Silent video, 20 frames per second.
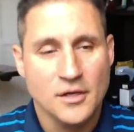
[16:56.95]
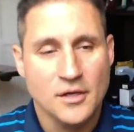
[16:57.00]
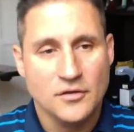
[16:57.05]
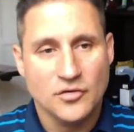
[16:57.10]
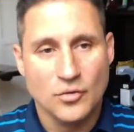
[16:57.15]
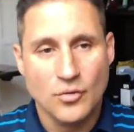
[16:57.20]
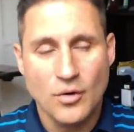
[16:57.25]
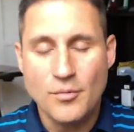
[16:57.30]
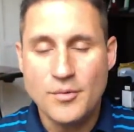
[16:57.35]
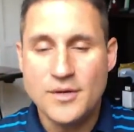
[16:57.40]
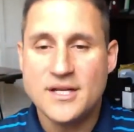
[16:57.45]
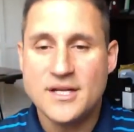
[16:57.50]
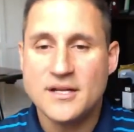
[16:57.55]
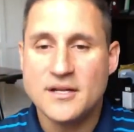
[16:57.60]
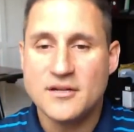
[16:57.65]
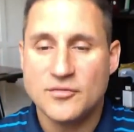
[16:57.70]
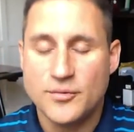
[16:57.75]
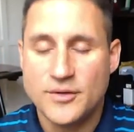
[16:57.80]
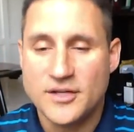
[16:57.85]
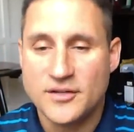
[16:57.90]
So, what we did
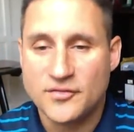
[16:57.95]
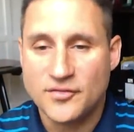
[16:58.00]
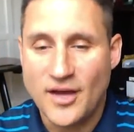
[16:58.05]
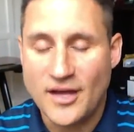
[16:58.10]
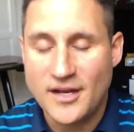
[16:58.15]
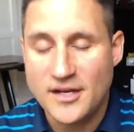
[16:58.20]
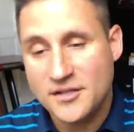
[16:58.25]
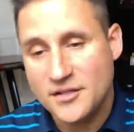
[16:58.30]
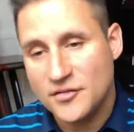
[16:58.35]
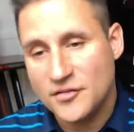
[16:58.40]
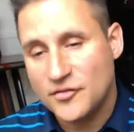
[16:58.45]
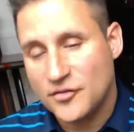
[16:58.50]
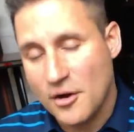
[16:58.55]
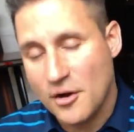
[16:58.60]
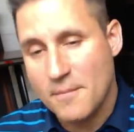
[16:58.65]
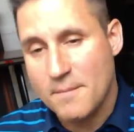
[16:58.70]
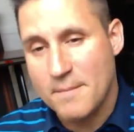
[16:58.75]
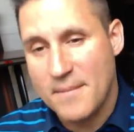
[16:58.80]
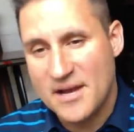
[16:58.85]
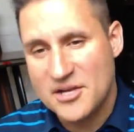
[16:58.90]
is we decided to
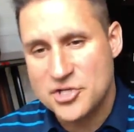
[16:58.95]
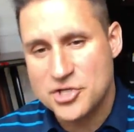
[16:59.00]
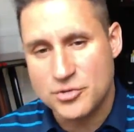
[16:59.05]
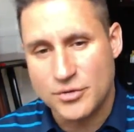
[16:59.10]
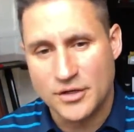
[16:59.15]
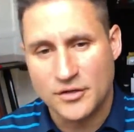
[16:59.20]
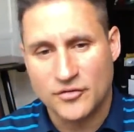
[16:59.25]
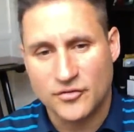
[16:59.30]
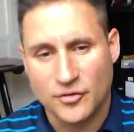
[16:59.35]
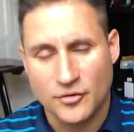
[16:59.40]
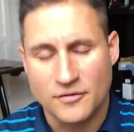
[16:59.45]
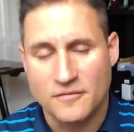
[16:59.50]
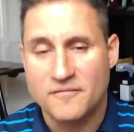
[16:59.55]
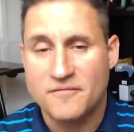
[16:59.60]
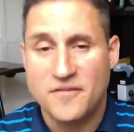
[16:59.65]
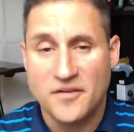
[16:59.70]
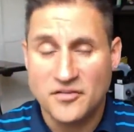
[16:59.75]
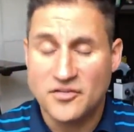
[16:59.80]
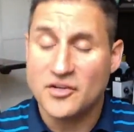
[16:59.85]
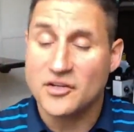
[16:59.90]
start measuring certain
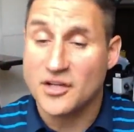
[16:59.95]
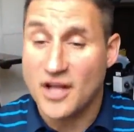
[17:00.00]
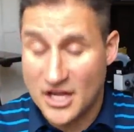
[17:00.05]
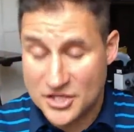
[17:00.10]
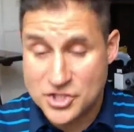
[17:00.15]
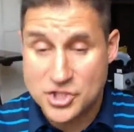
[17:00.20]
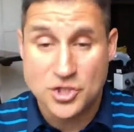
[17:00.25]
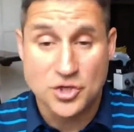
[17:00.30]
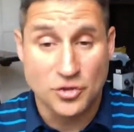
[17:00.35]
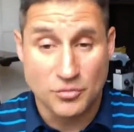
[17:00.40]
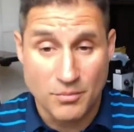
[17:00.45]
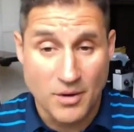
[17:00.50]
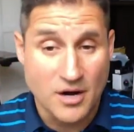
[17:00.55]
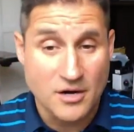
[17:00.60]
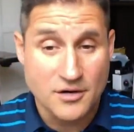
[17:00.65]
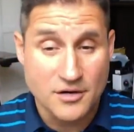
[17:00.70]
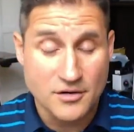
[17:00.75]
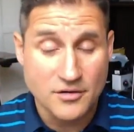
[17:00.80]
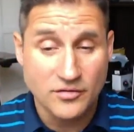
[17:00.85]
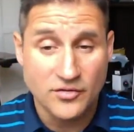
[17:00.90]
physiological
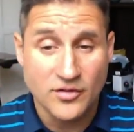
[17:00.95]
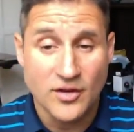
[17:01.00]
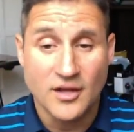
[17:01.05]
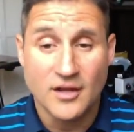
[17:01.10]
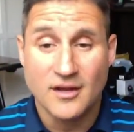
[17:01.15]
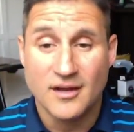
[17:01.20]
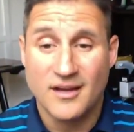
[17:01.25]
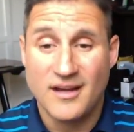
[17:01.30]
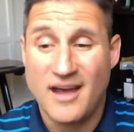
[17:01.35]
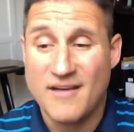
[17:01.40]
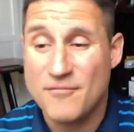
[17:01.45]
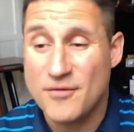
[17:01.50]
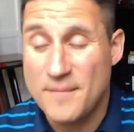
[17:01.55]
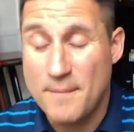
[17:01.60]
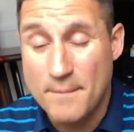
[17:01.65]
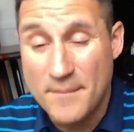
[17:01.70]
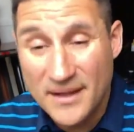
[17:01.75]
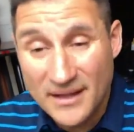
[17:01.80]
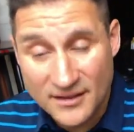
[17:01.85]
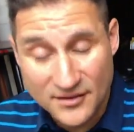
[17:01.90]
markers every
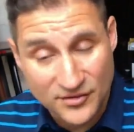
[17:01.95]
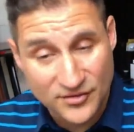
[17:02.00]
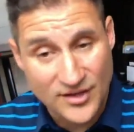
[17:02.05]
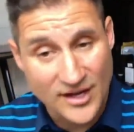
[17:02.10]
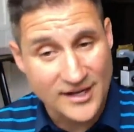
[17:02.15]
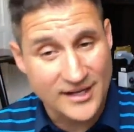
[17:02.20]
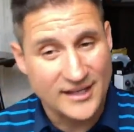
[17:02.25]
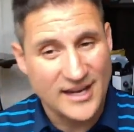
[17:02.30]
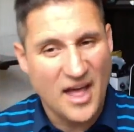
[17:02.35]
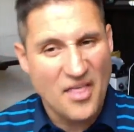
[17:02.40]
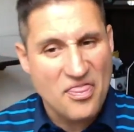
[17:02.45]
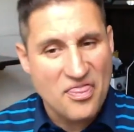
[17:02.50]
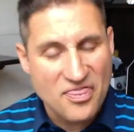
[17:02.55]
millisecond, a